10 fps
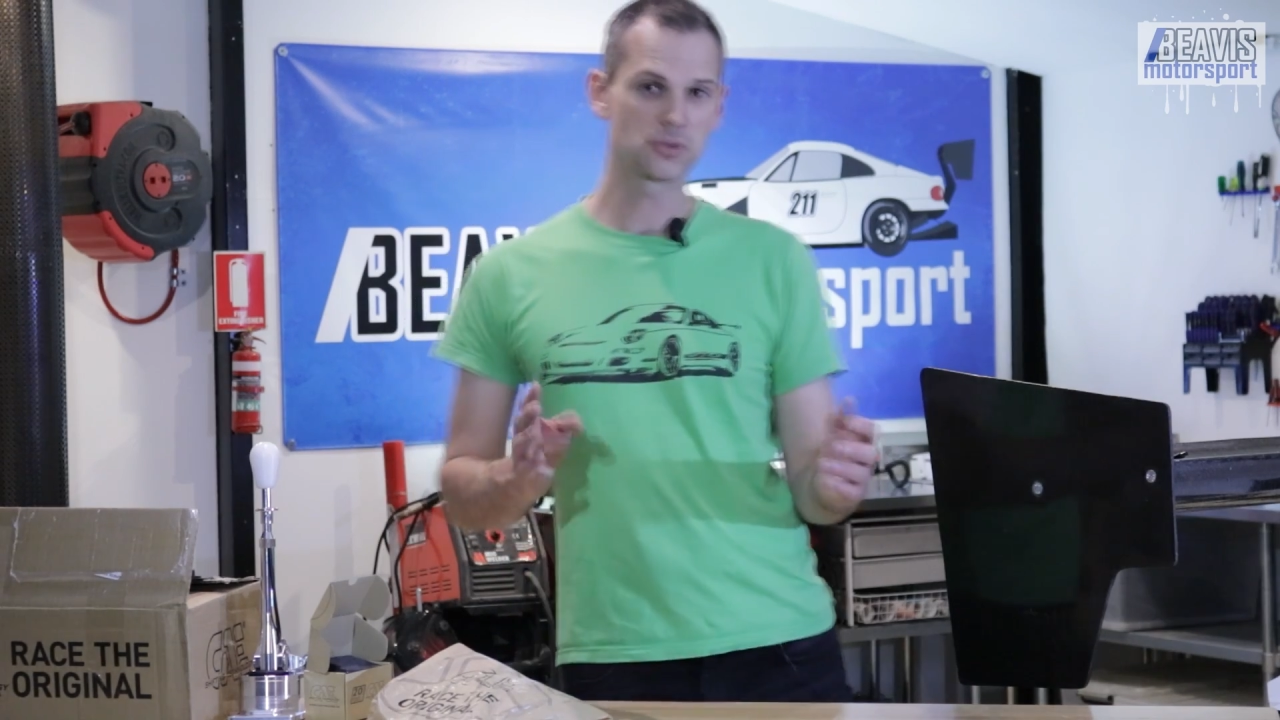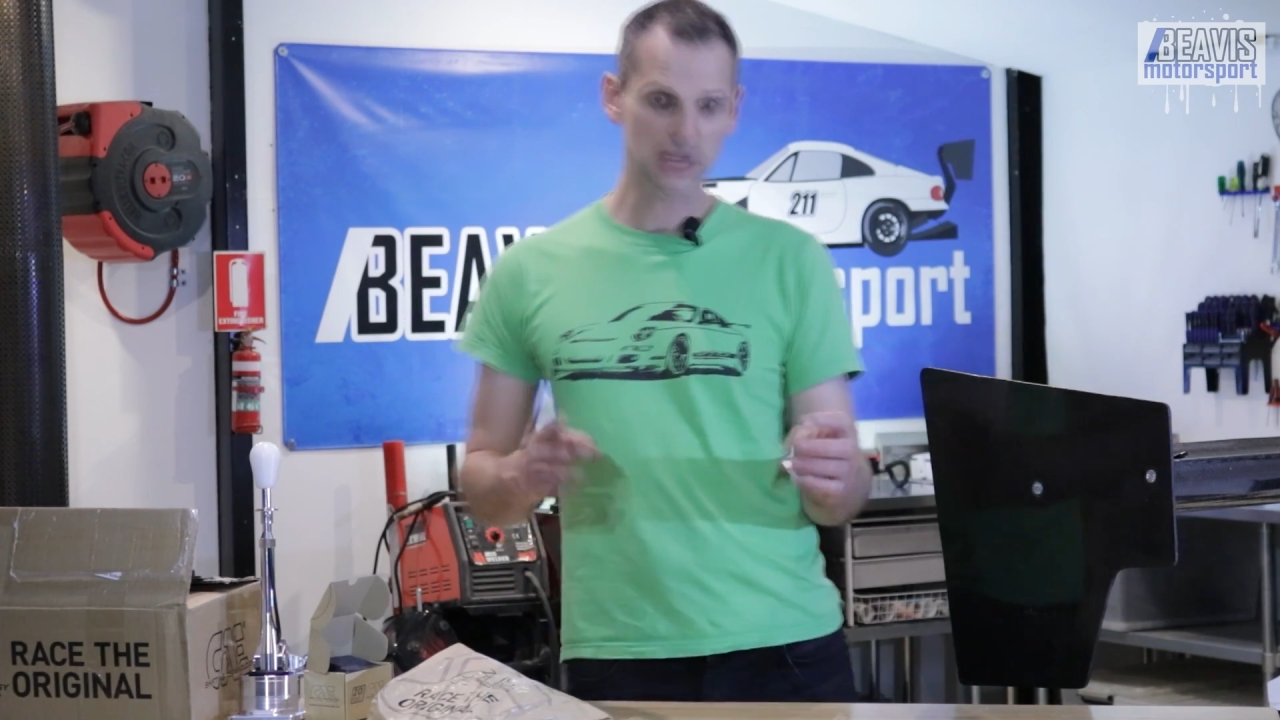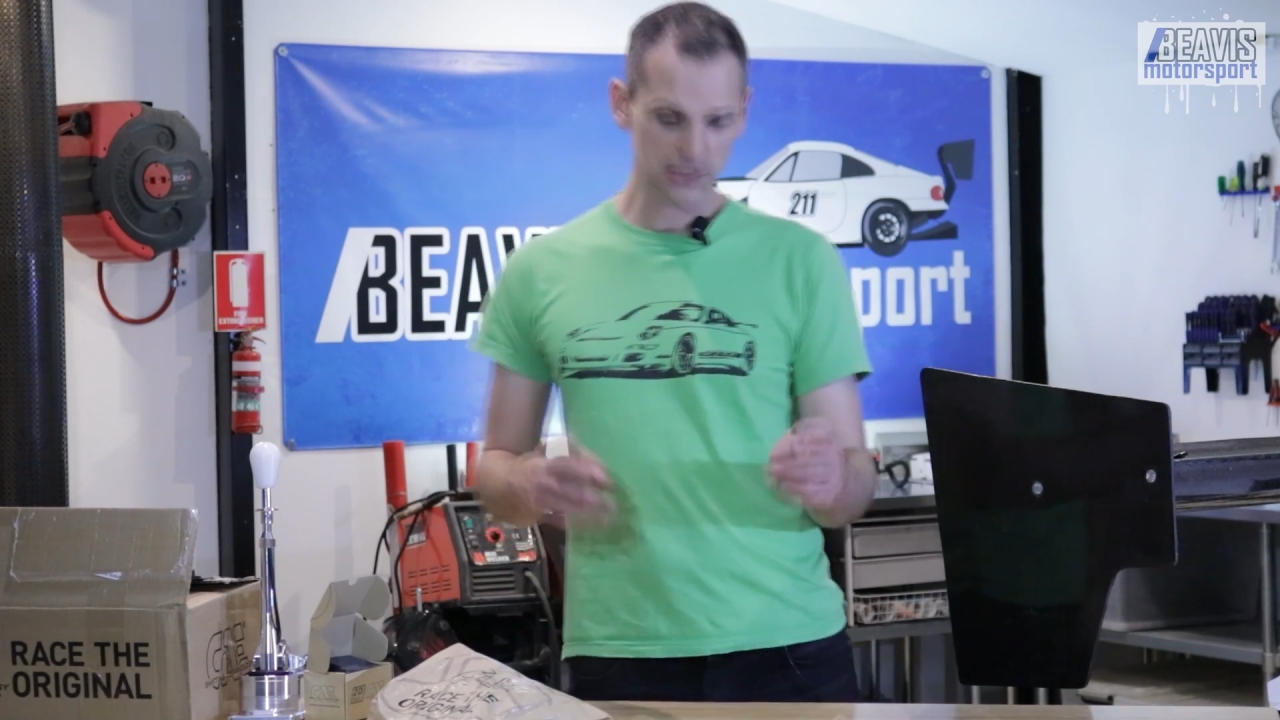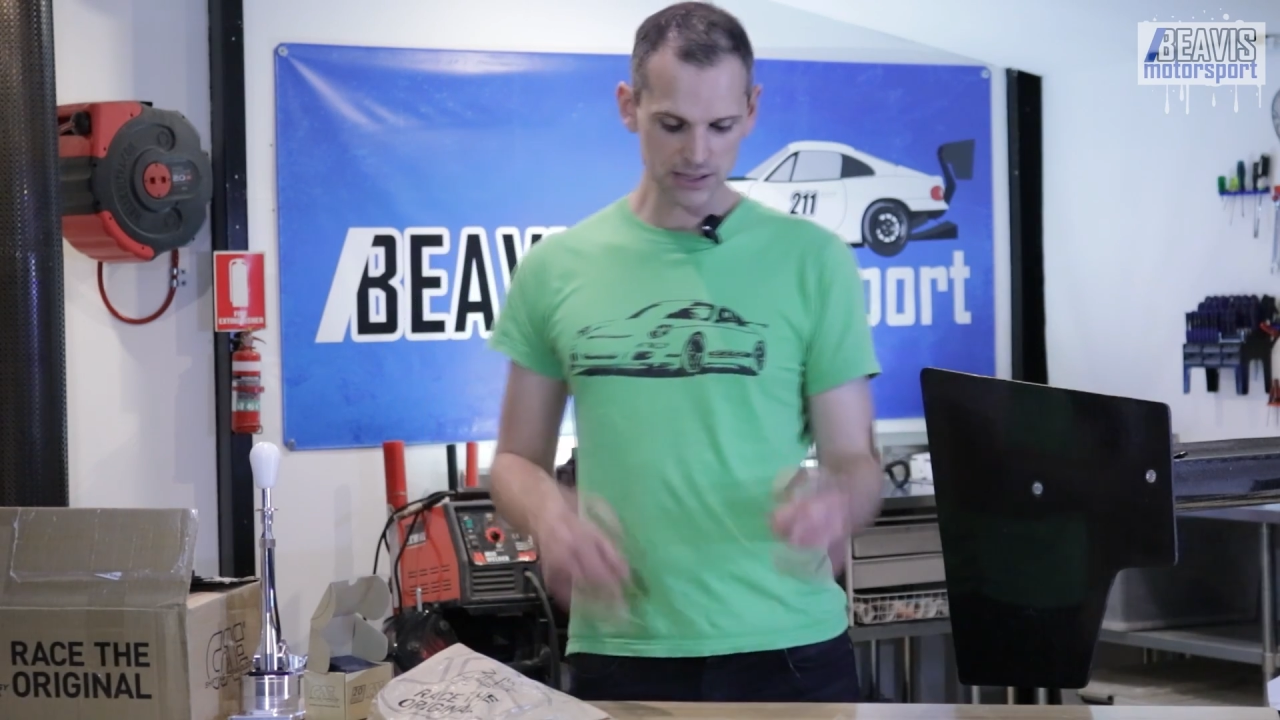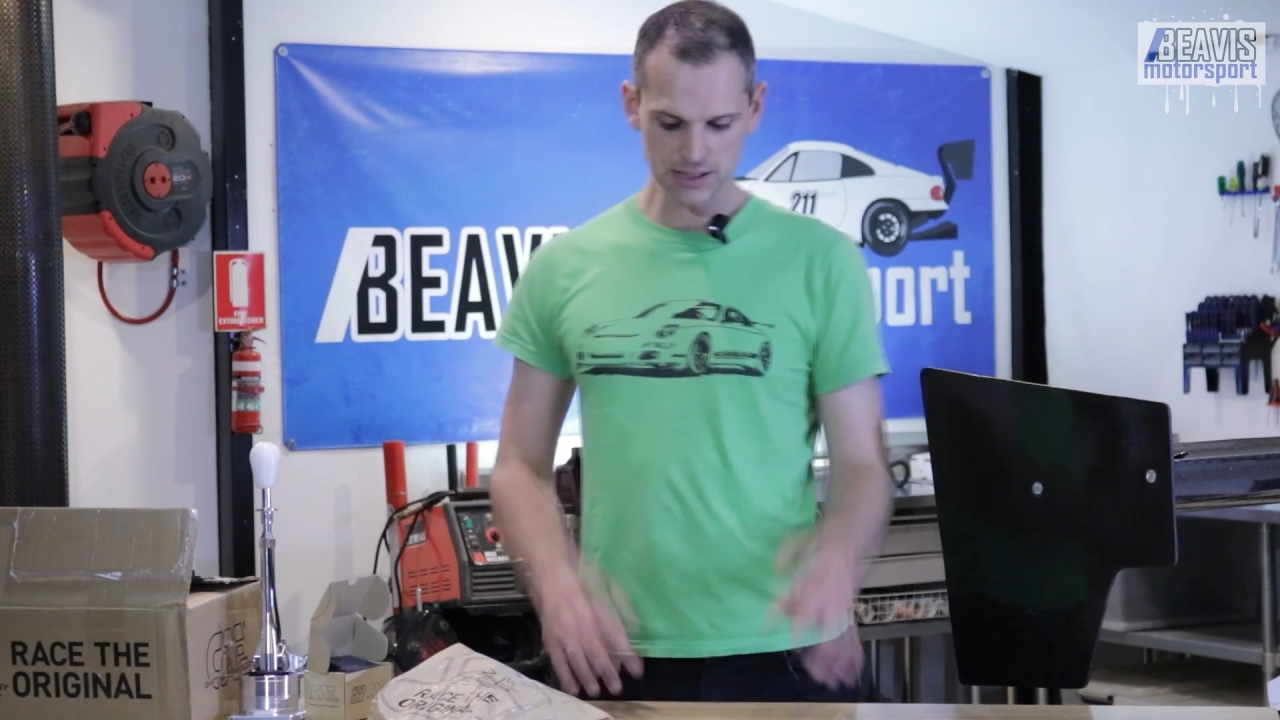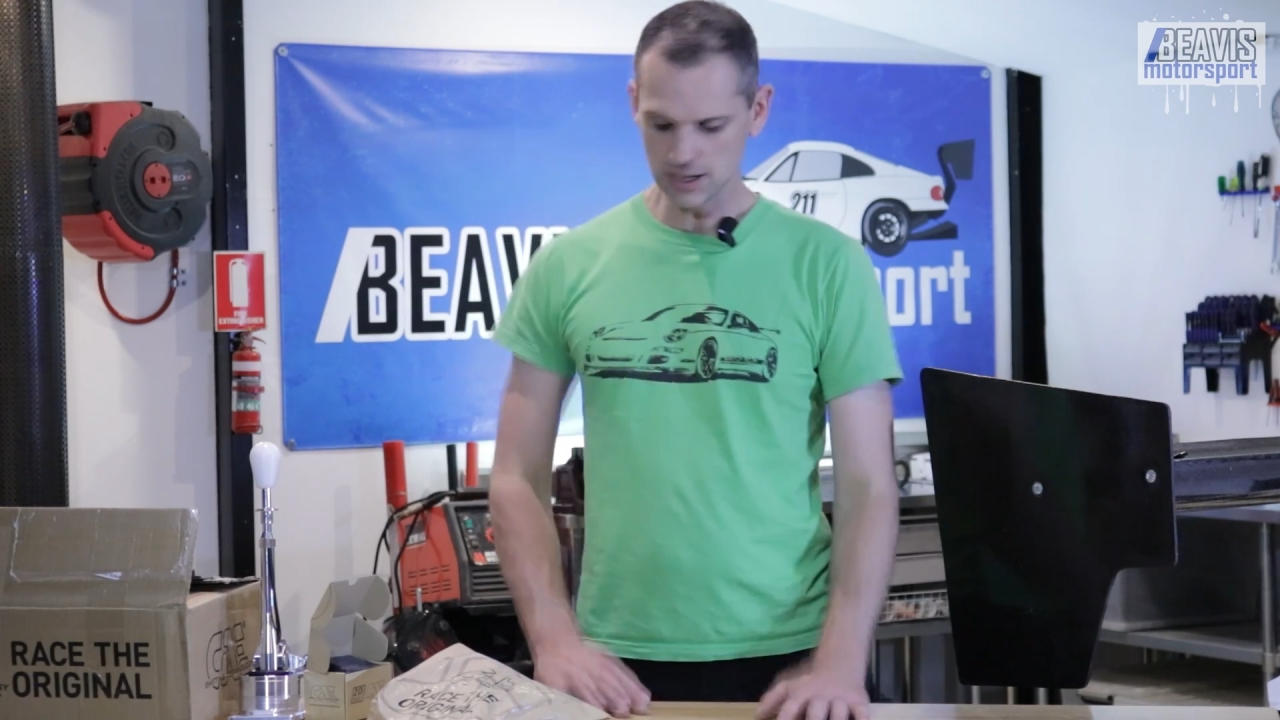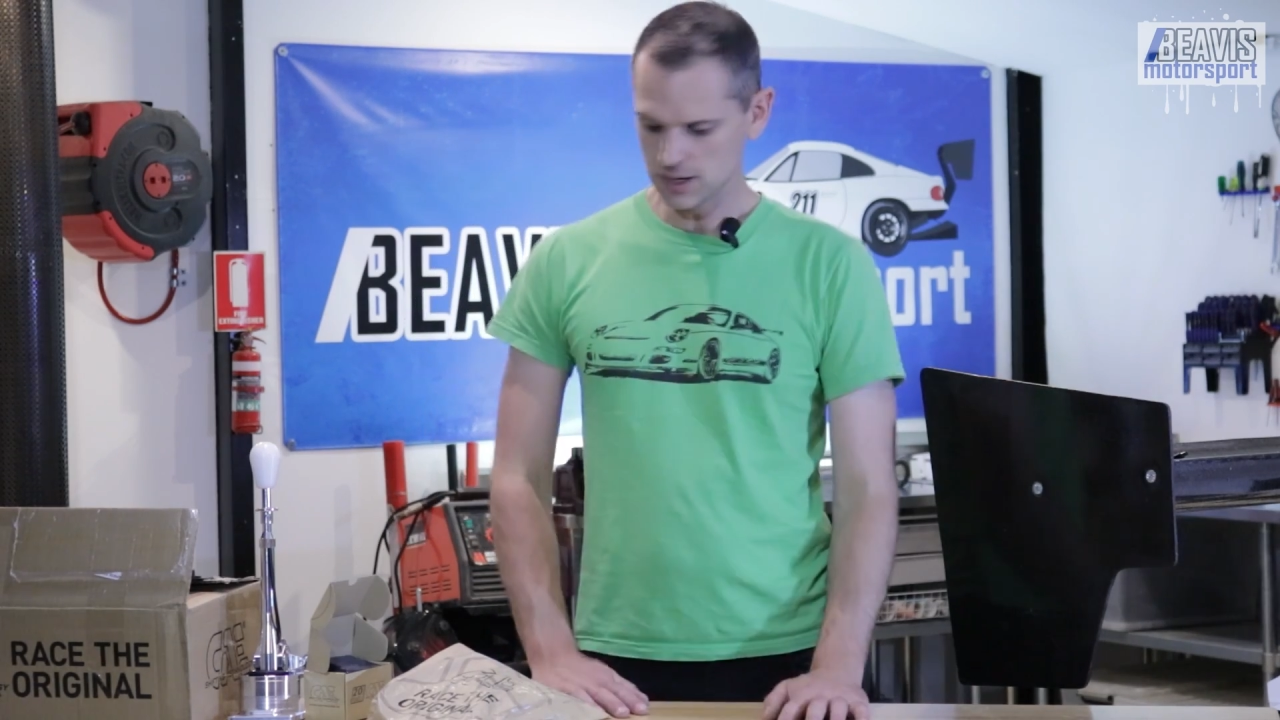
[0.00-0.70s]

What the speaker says: quickly.